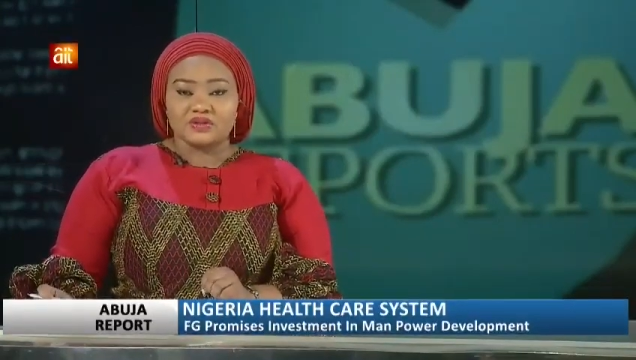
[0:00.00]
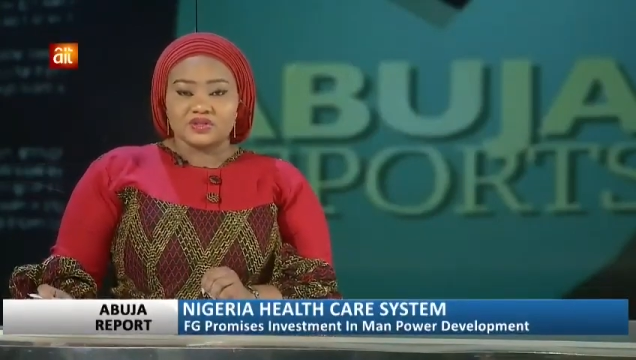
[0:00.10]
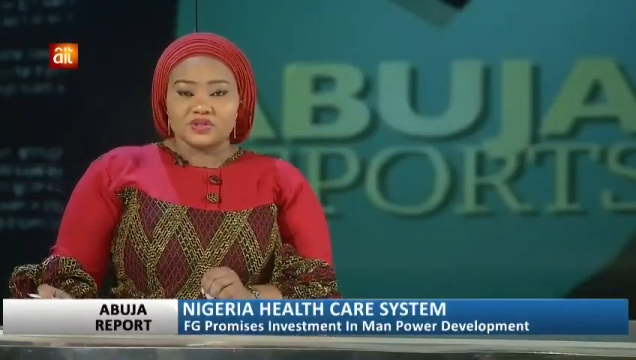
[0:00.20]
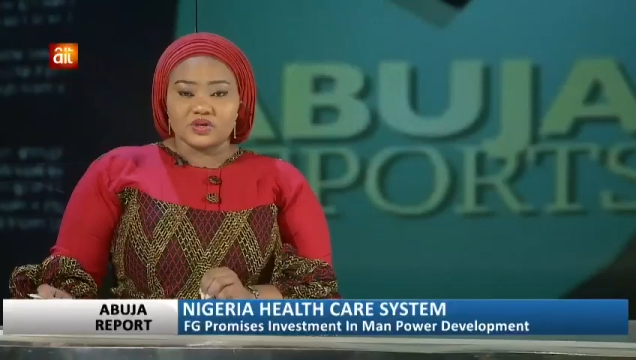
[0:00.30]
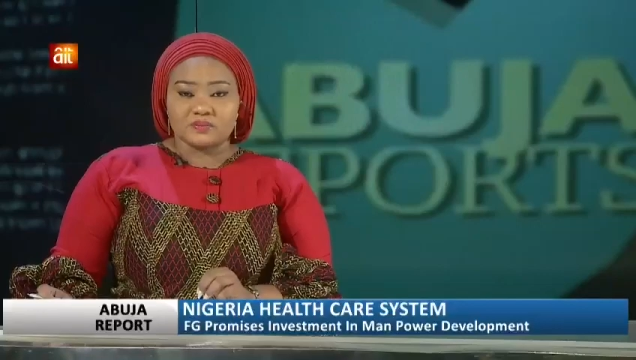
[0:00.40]

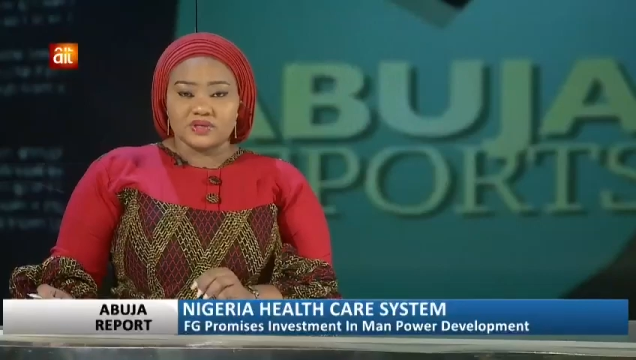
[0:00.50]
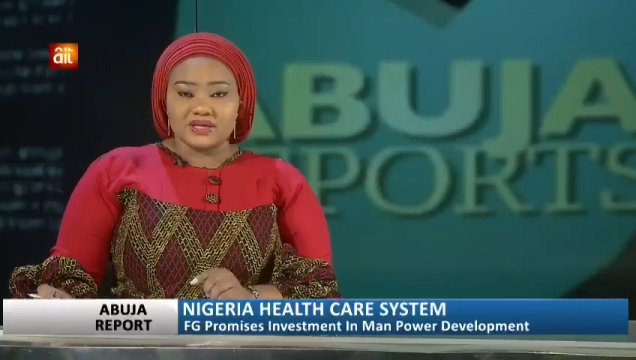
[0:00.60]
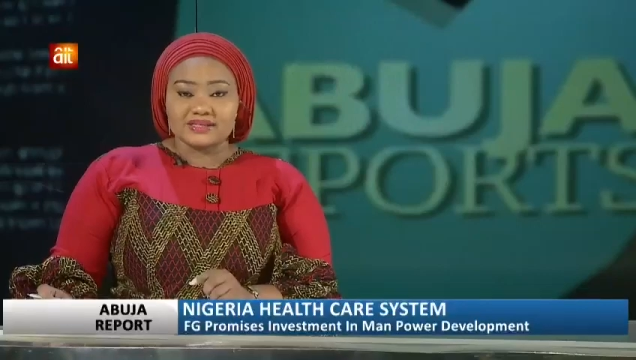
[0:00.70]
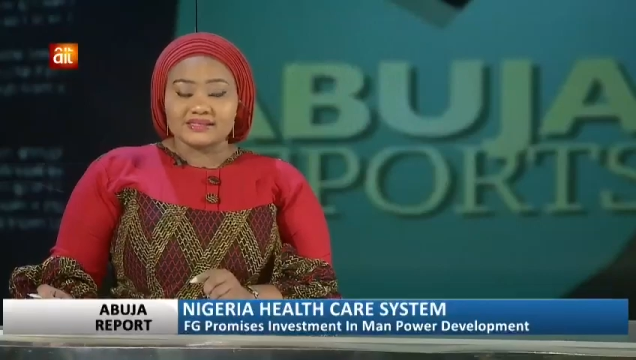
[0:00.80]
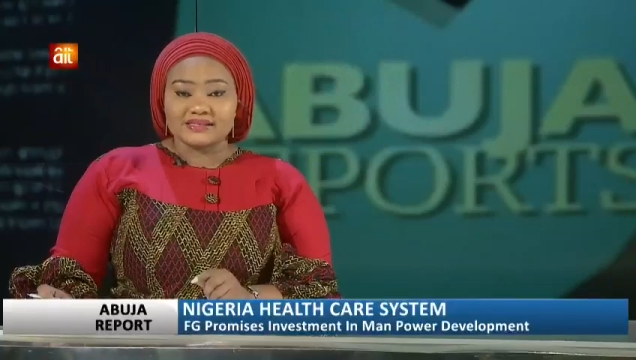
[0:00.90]
on the
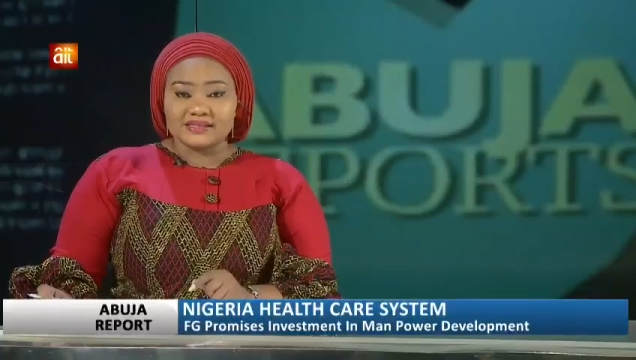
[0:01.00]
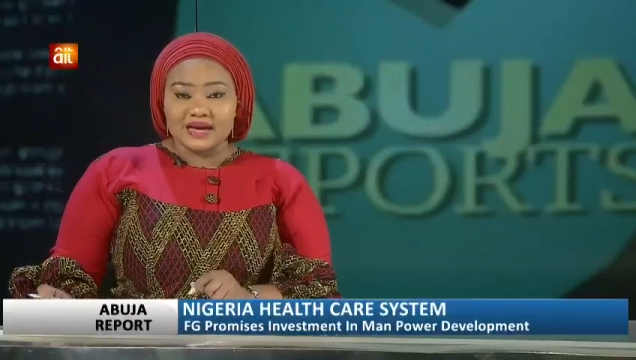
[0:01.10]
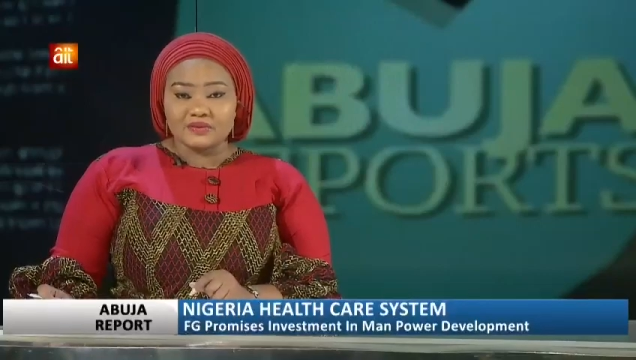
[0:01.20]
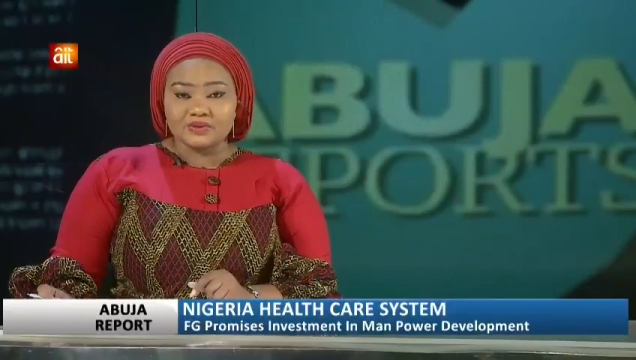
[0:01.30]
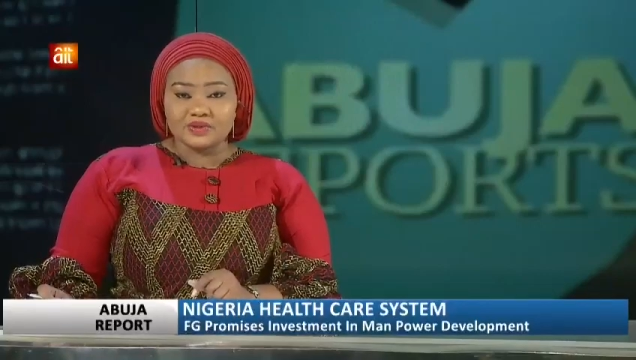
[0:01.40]
topic
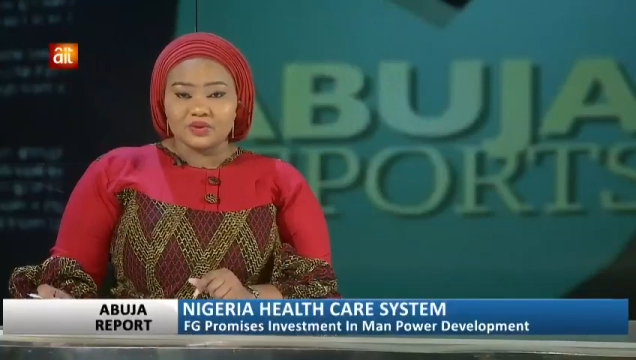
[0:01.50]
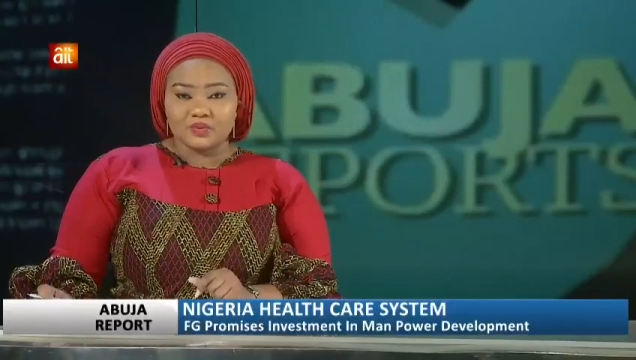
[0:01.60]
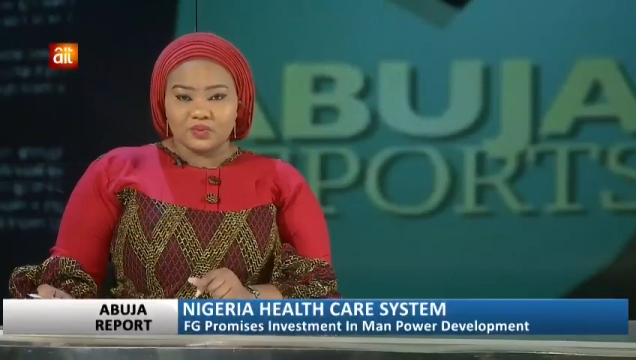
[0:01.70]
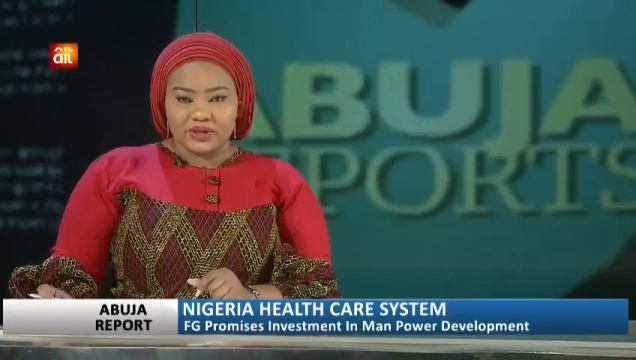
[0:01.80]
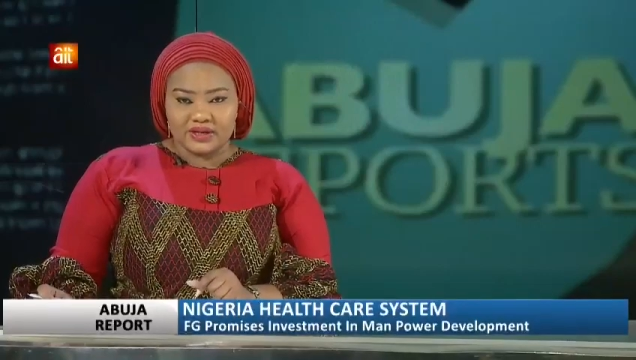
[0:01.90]
Sound,
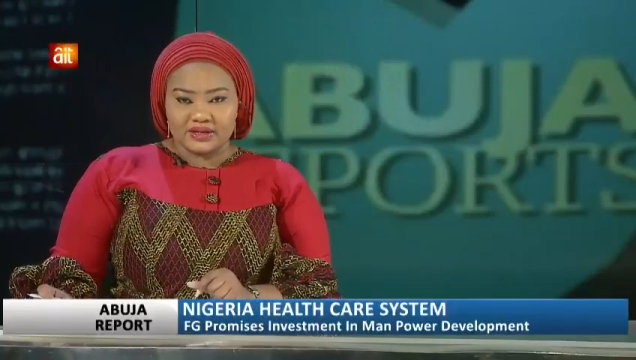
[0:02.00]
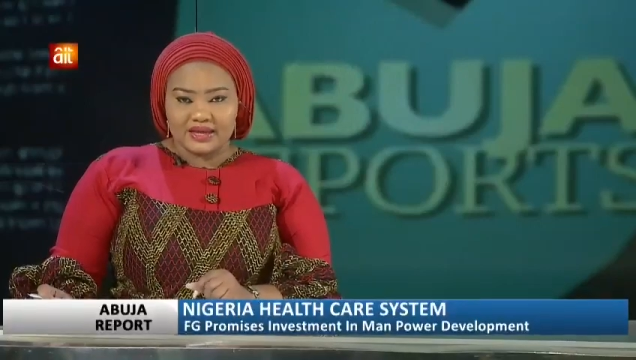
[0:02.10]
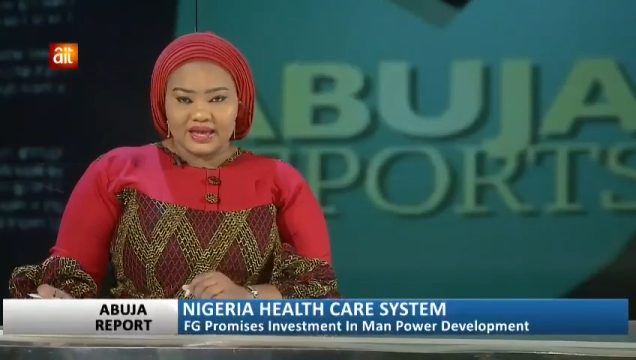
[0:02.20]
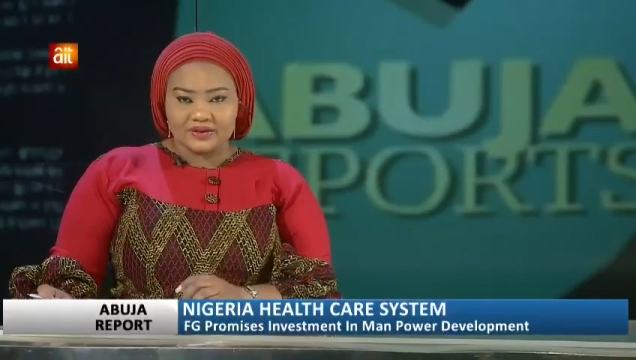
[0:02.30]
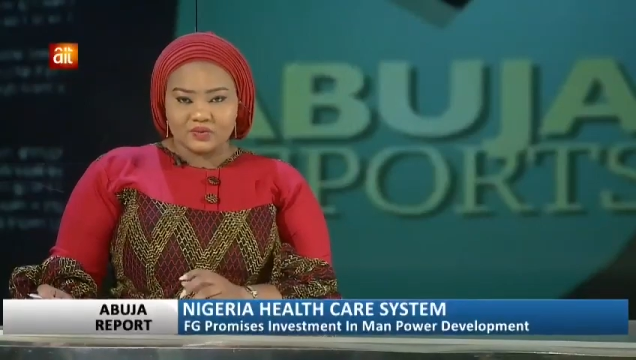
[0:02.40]
Wind
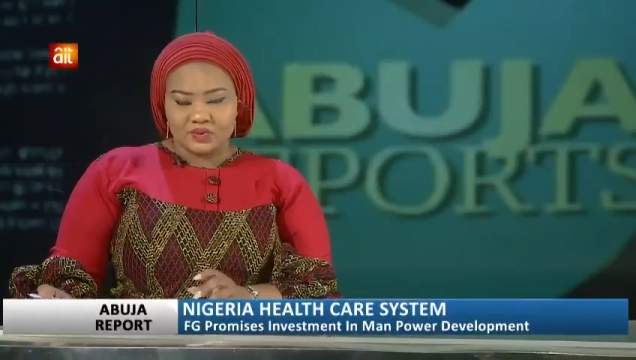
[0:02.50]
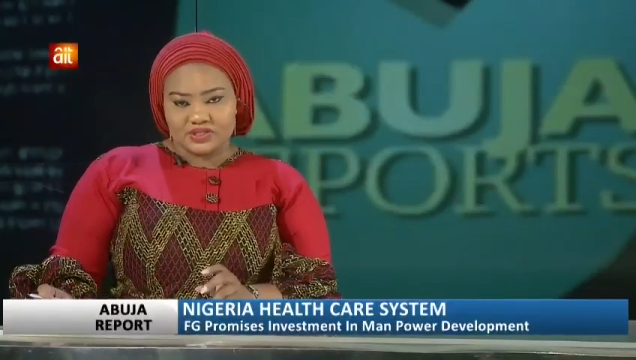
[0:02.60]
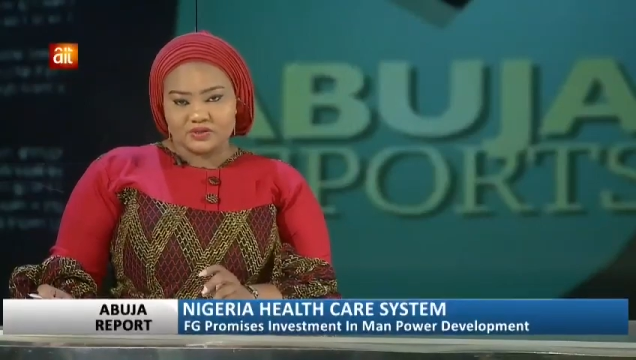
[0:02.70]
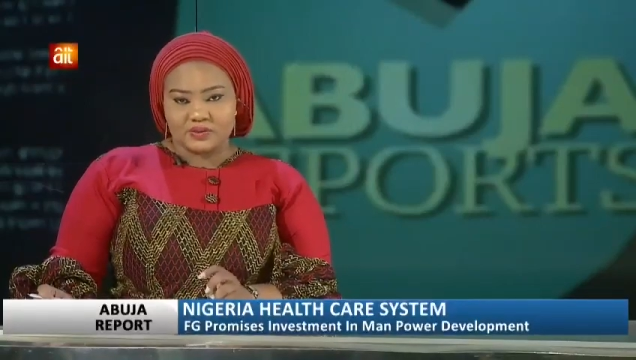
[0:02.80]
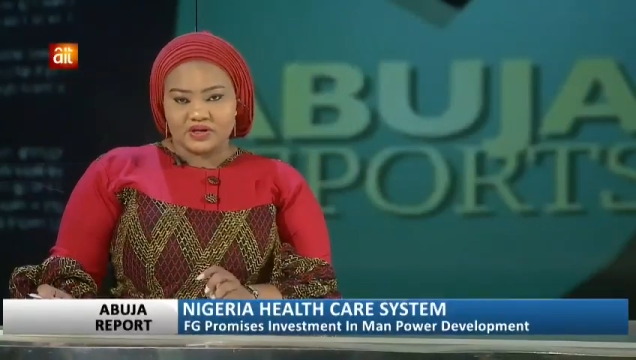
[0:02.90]
and
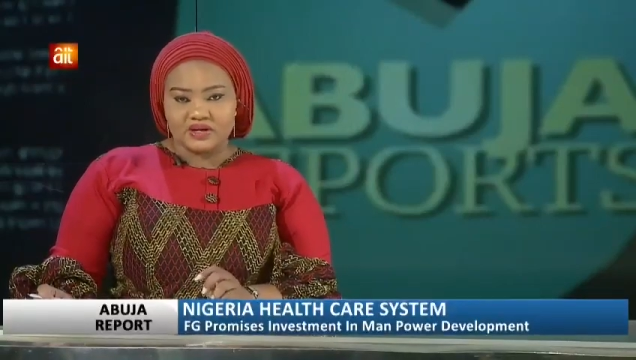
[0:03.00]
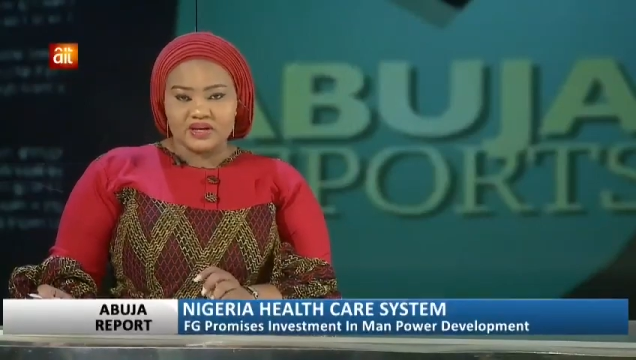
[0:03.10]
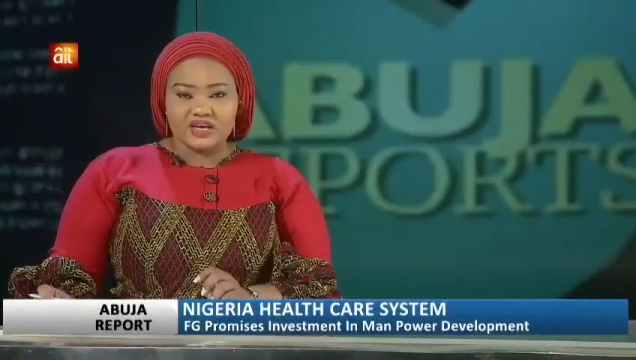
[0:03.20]
Whisper,